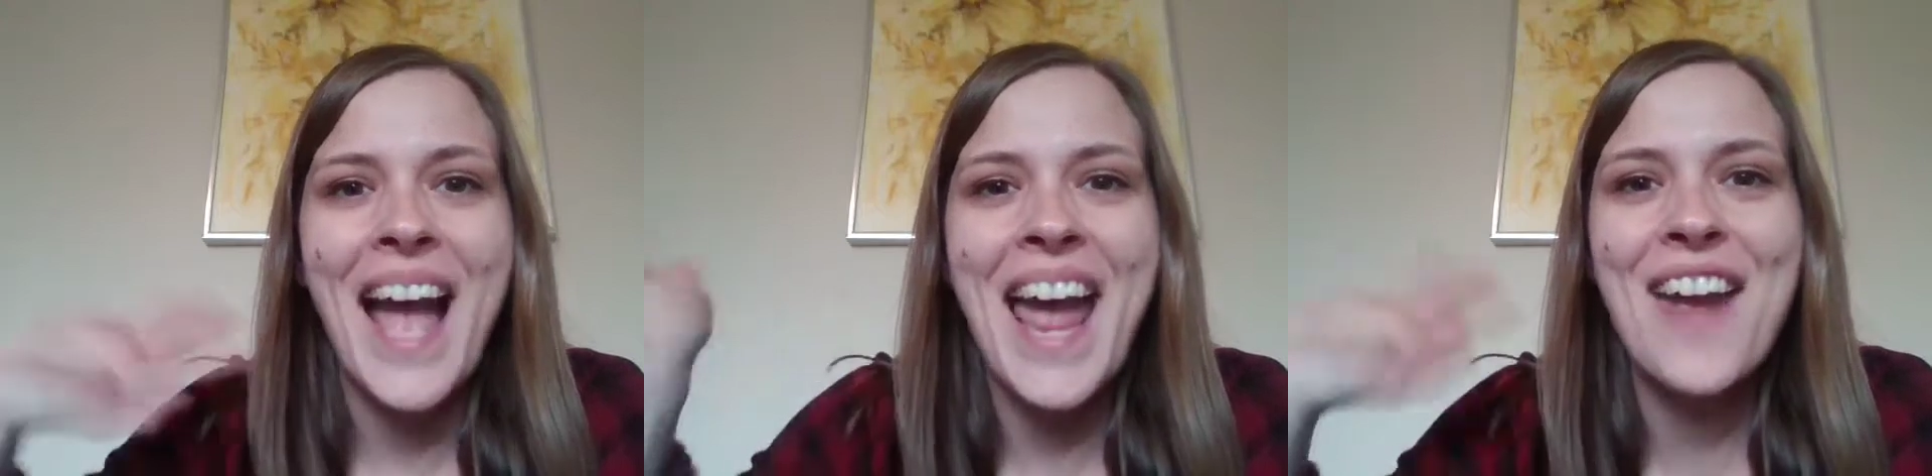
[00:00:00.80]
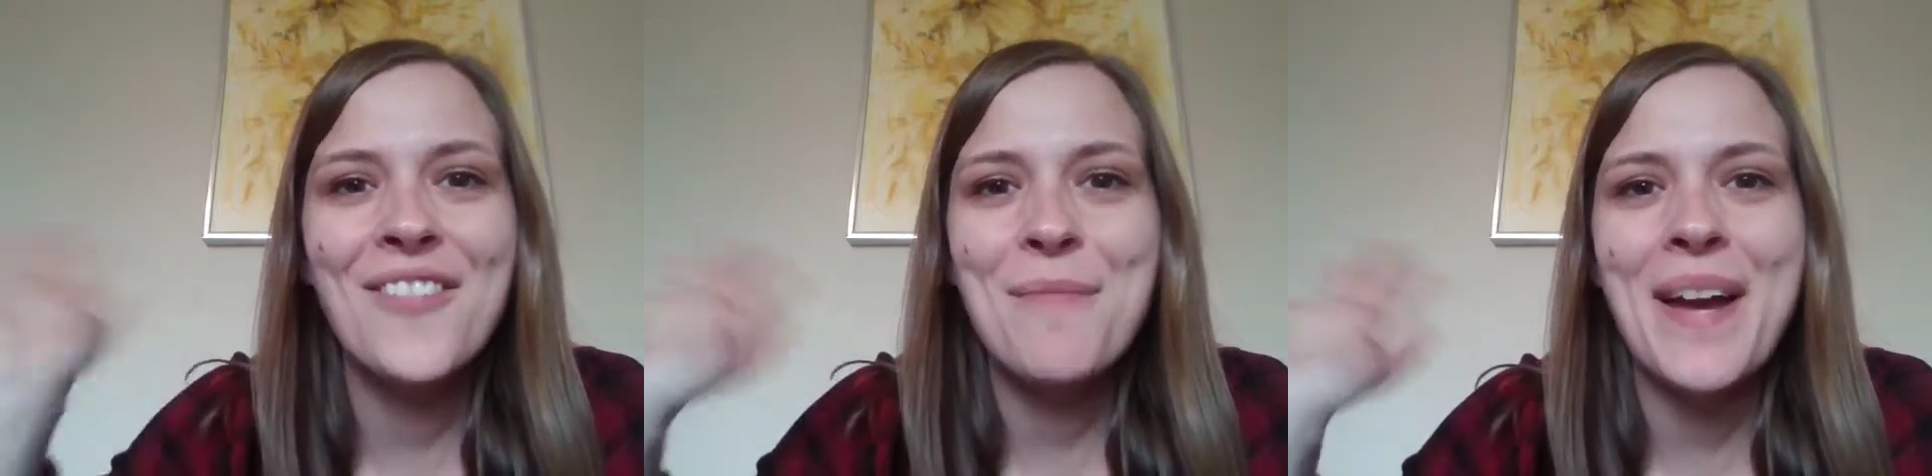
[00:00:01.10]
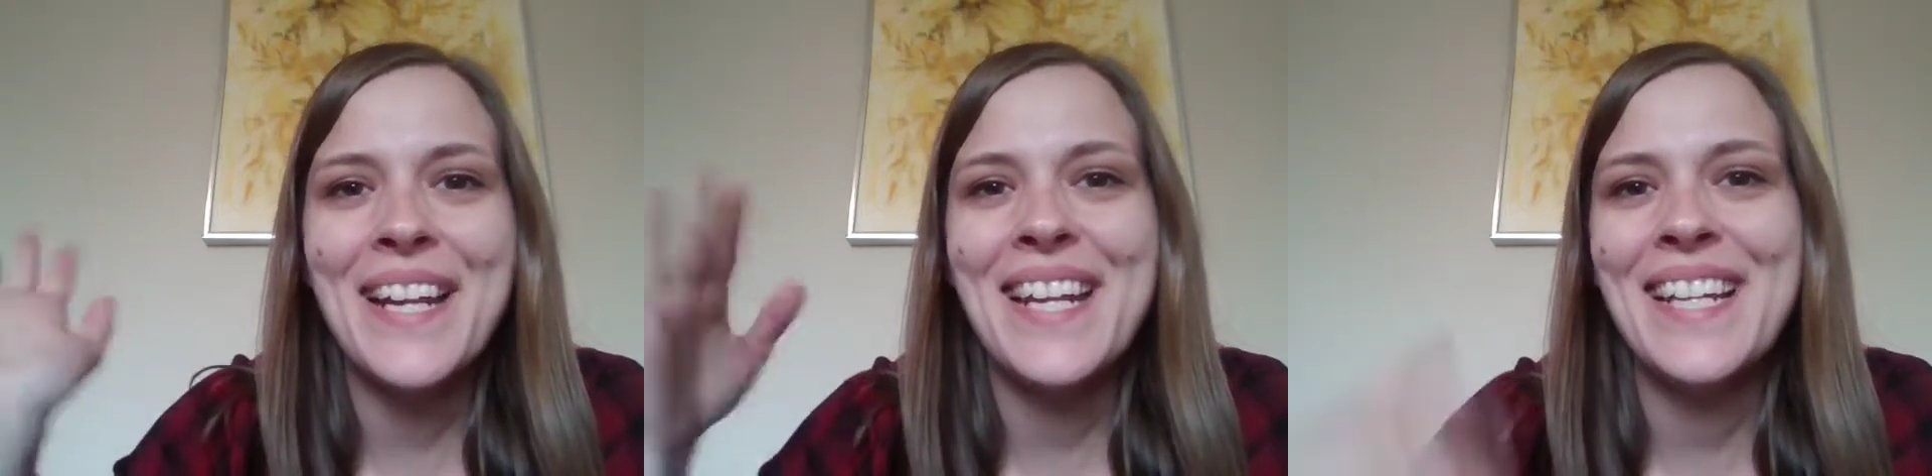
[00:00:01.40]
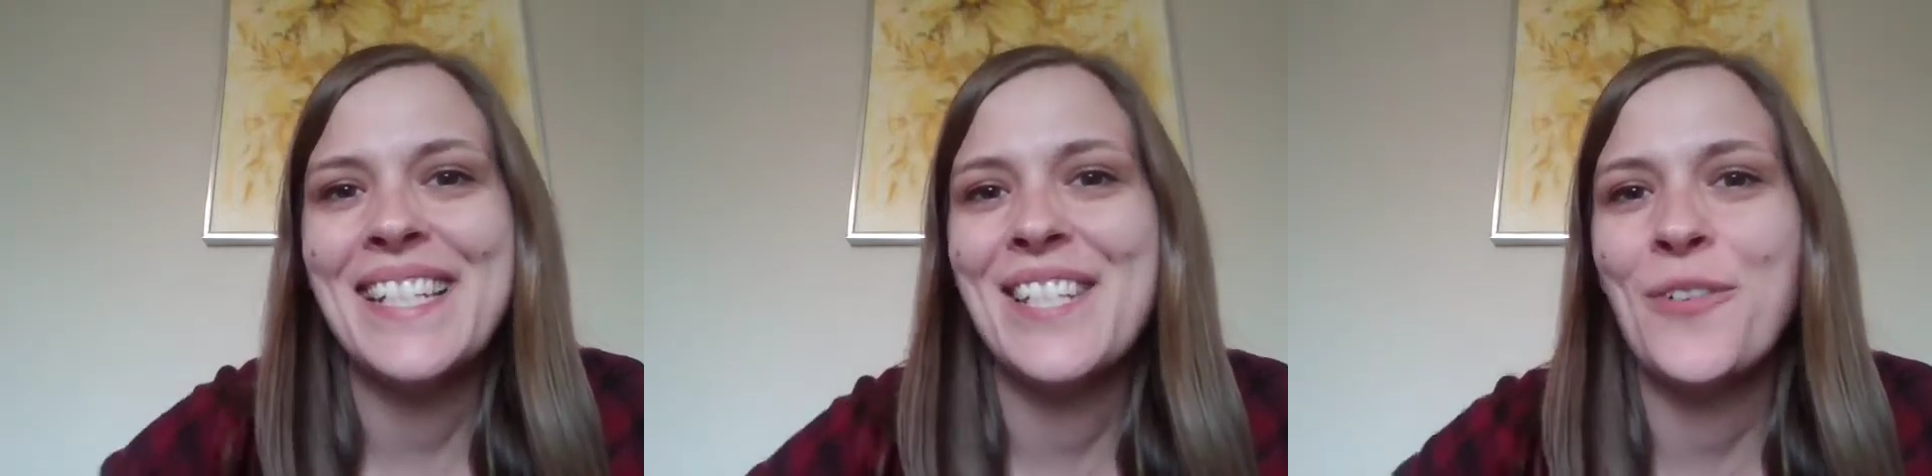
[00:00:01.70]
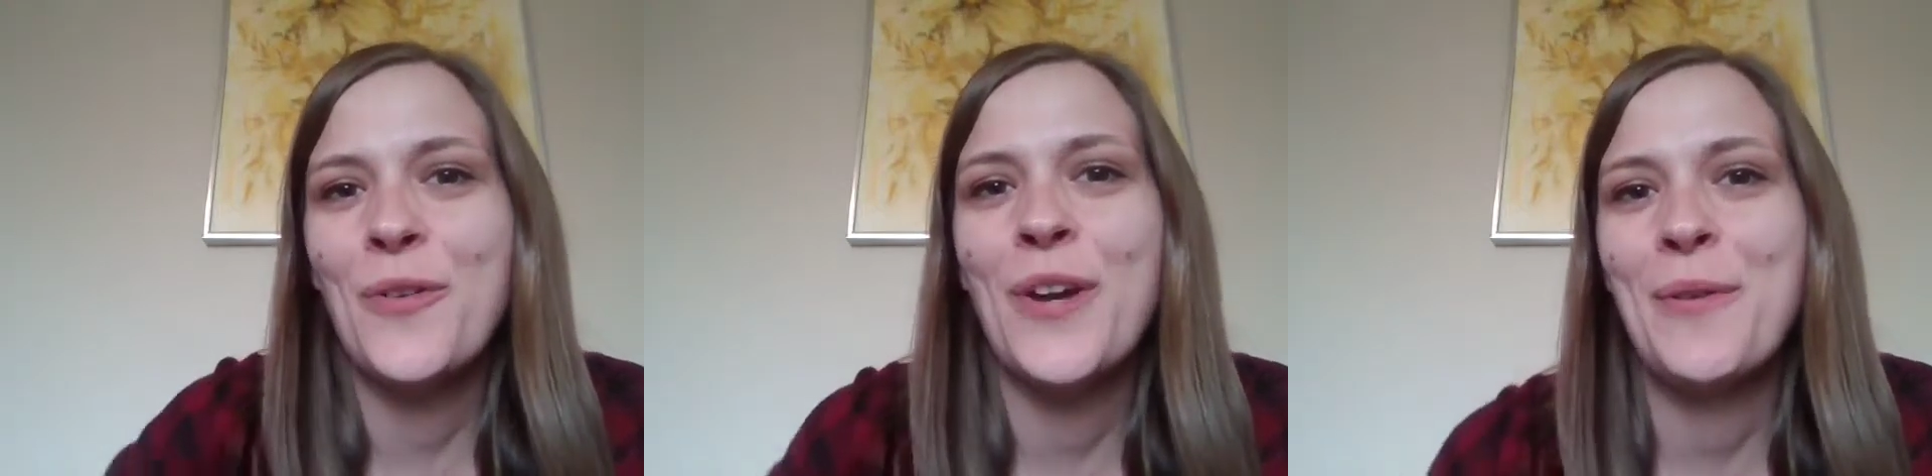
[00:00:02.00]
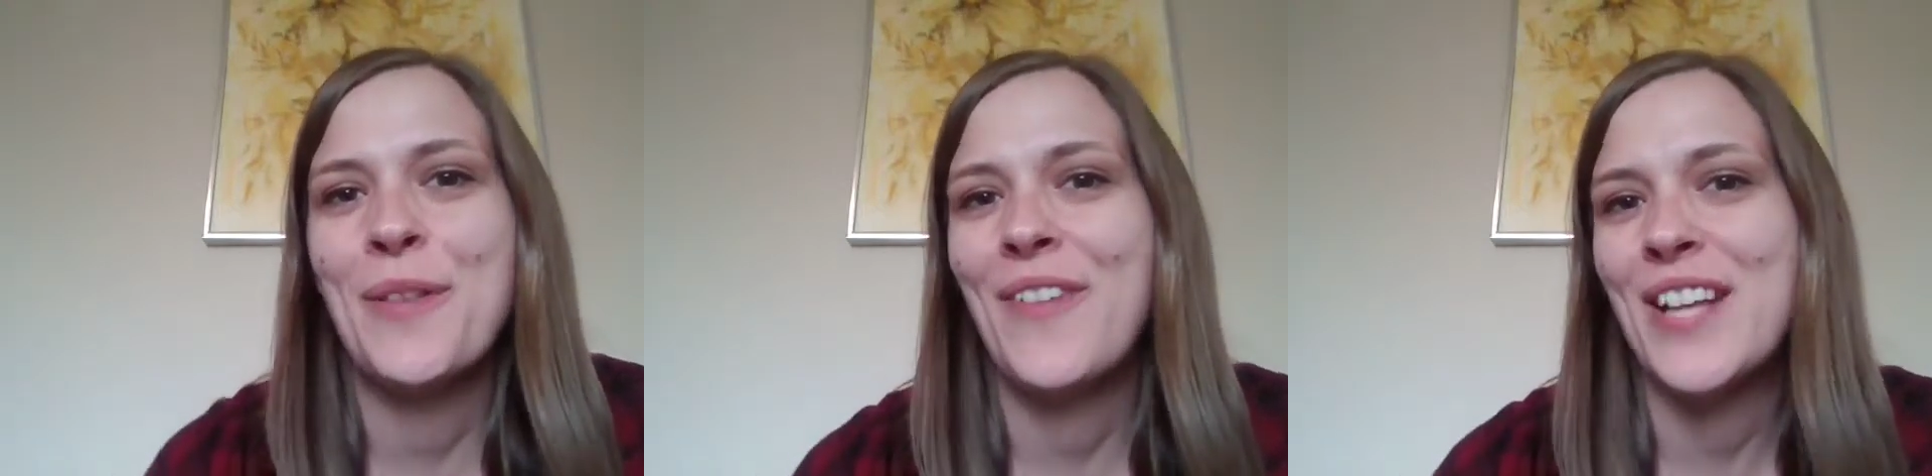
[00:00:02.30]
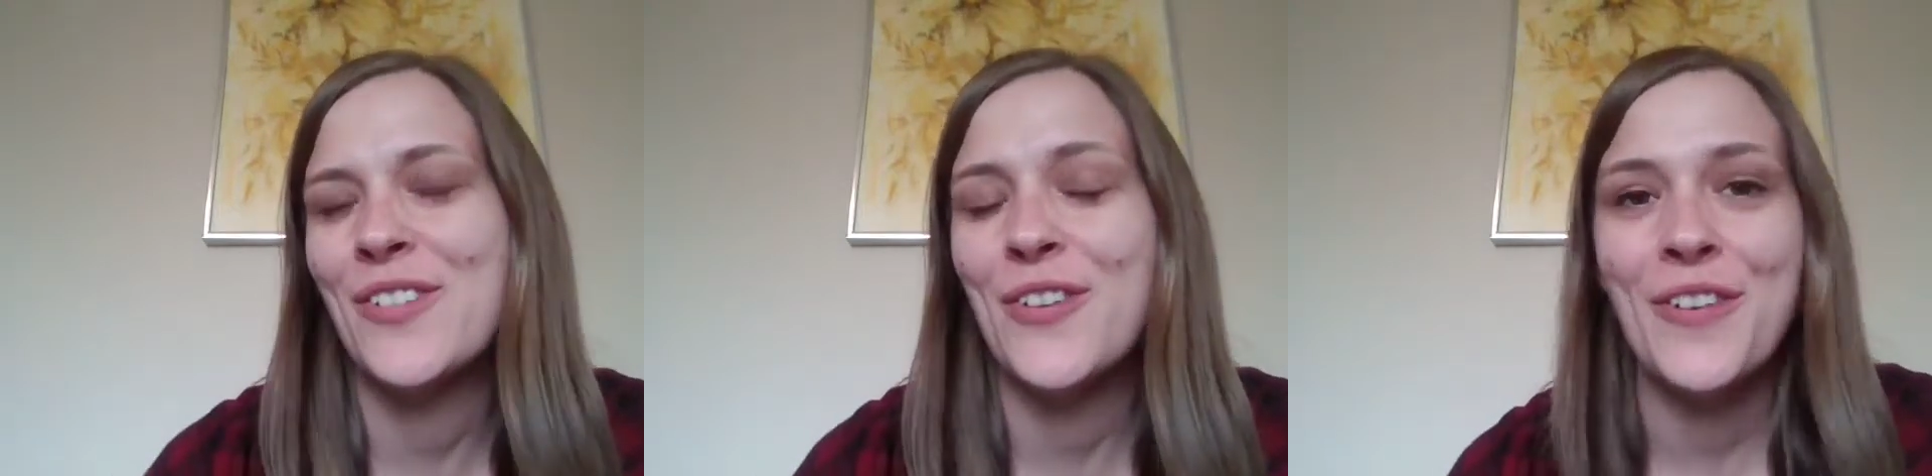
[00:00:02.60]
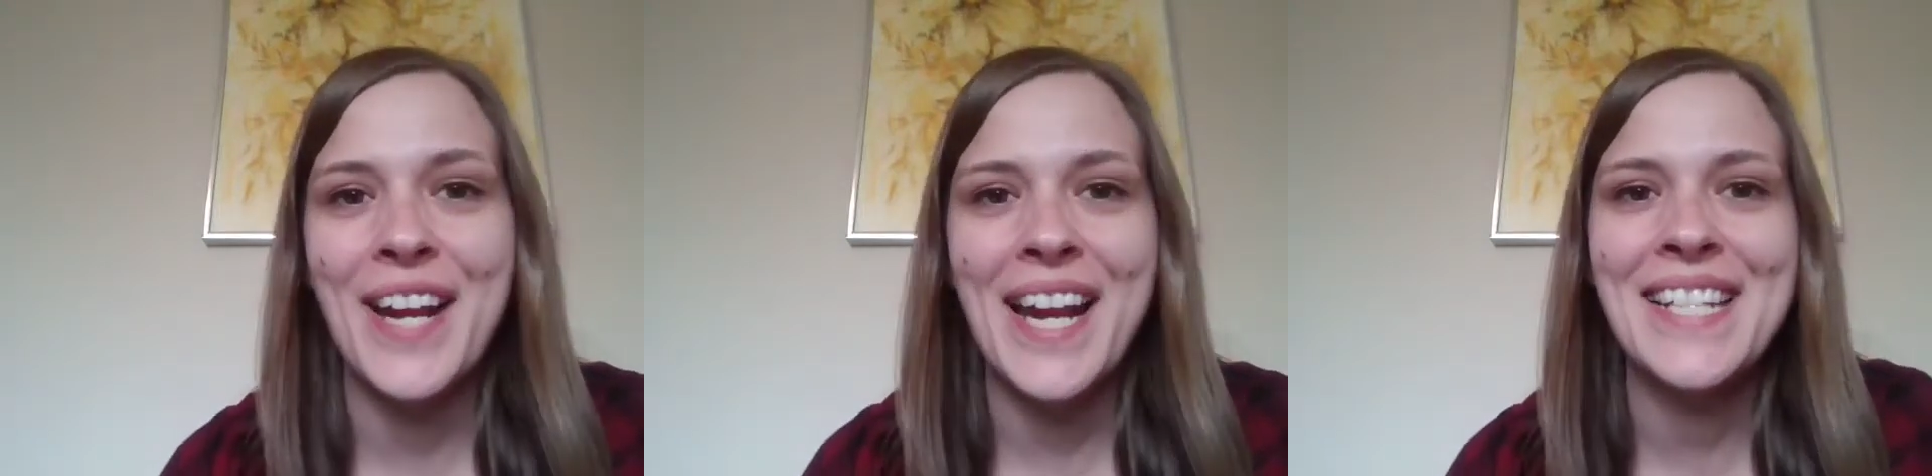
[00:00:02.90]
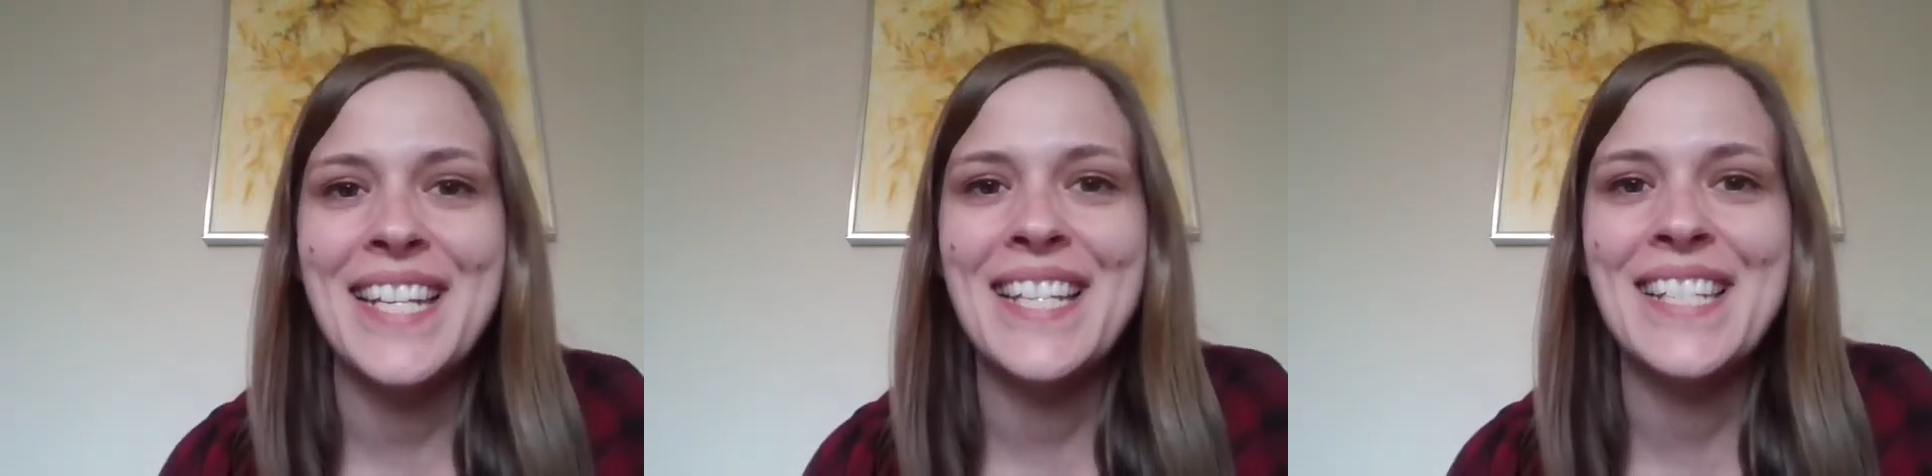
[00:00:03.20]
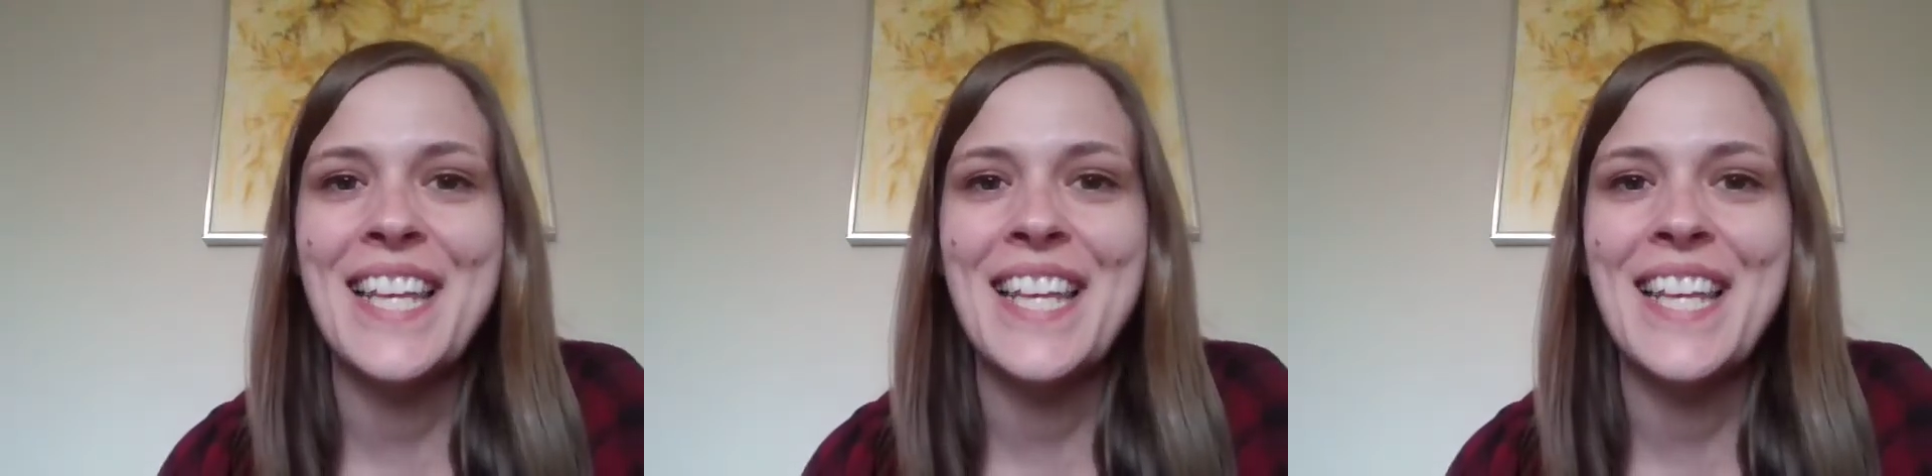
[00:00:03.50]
Hi everybody, it's Tori with Fostering Great Ideas,